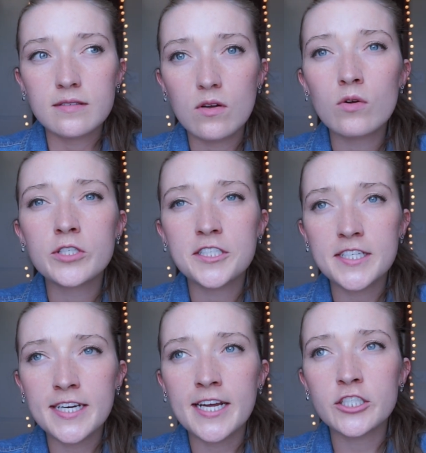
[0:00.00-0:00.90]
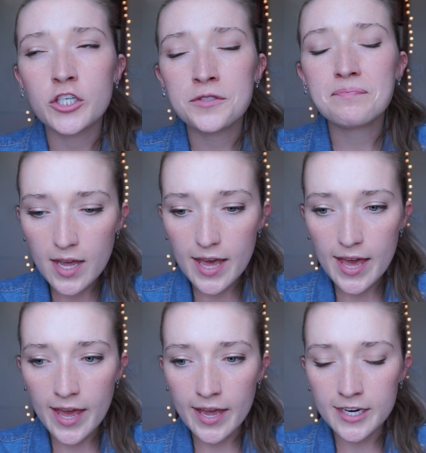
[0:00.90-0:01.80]
older teenager,
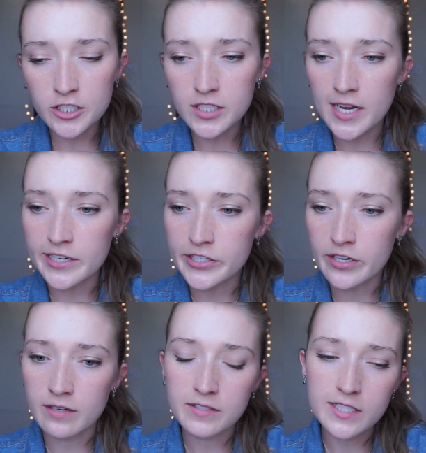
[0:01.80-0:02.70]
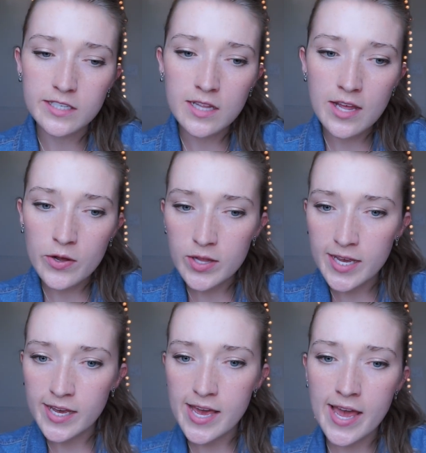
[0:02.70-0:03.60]
and it just kind of started off
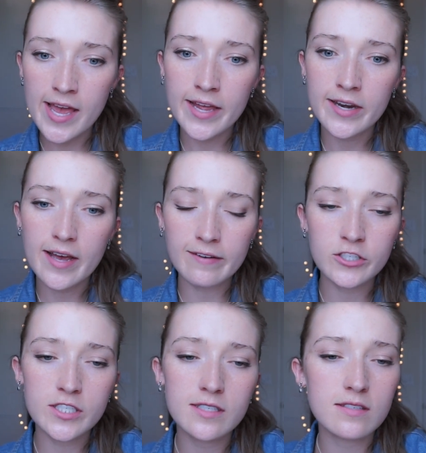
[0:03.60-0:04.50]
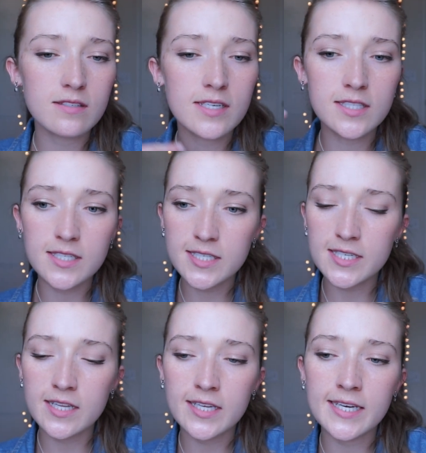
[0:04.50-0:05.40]
slowly, and I've just
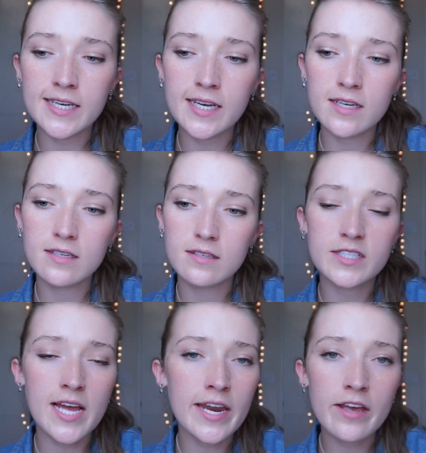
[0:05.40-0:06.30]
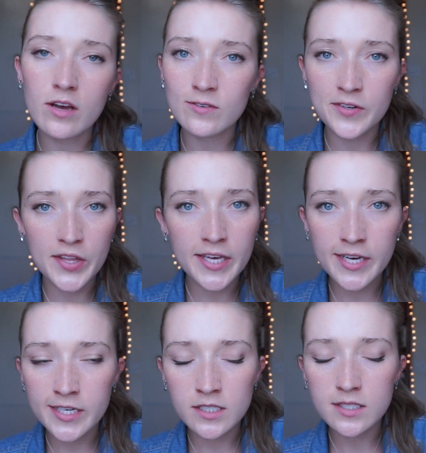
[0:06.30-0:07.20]
consistently done it over the
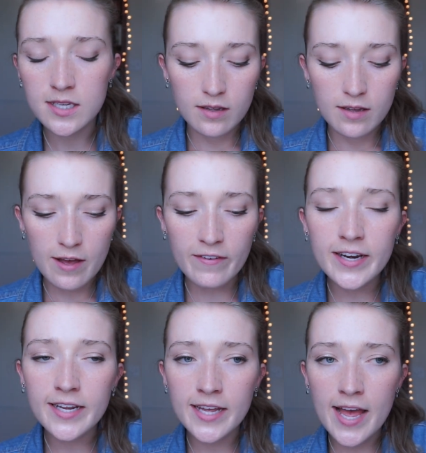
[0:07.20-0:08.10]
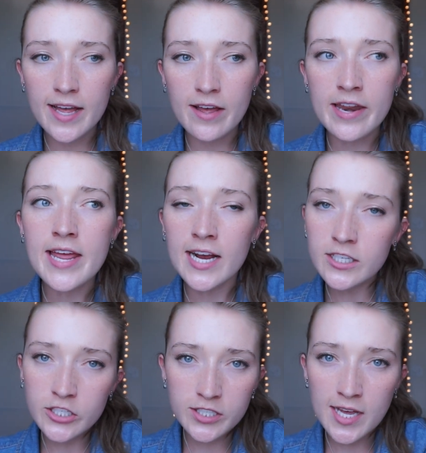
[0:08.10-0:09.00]
years. I find it an
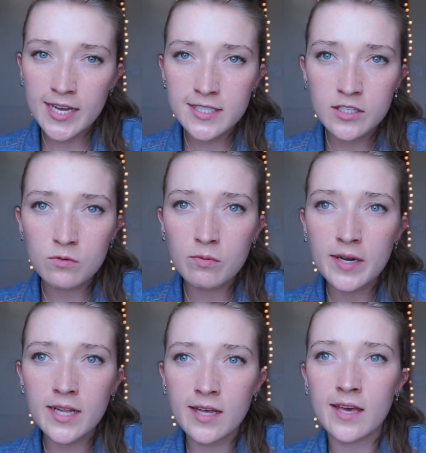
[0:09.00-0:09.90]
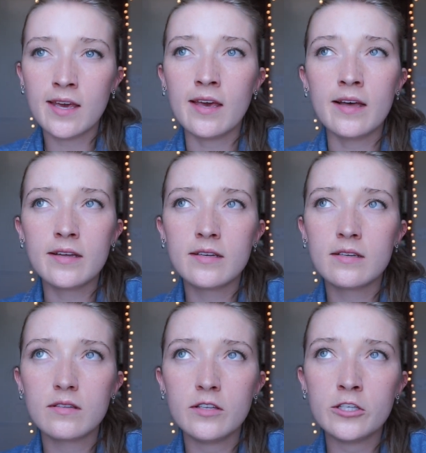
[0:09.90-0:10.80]
exercise that's really
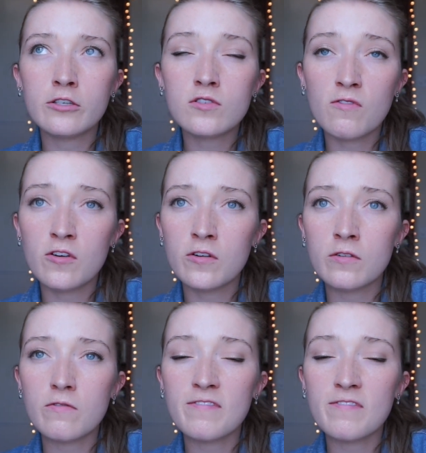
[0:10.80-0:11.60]
useful